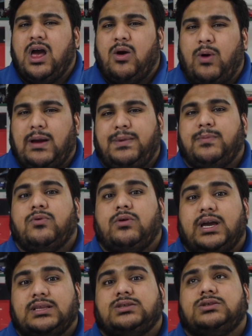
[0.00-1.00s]
why people
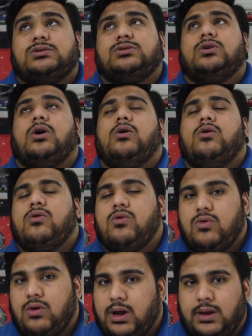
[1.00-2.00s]
get
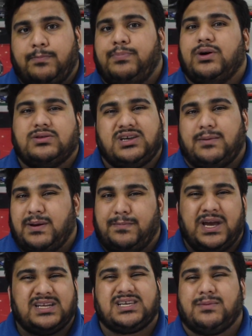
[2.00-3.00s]
so built up and
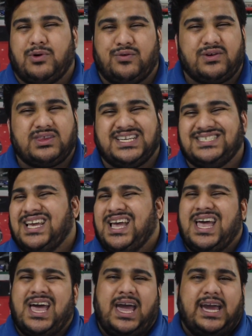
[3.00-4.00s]
pent up over these.
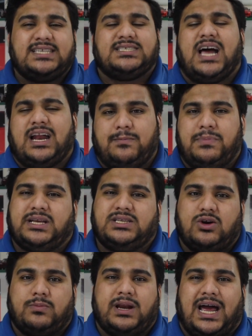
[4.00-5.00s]
It's not a big
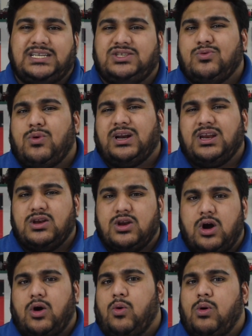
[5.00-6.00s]
deal, but I do want to
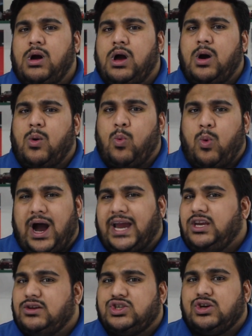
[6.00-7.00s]
know why
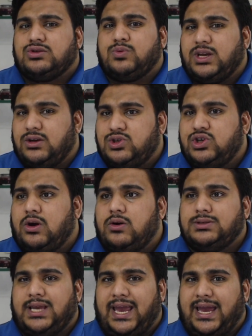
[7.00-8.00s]
you chose what you
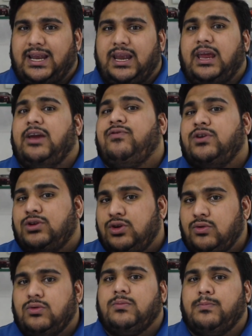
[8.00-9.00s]
chose, and if you
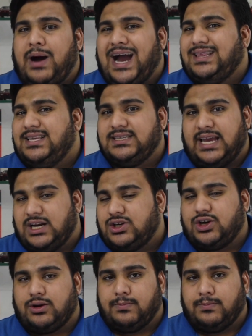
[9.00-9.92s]
do buy these entry or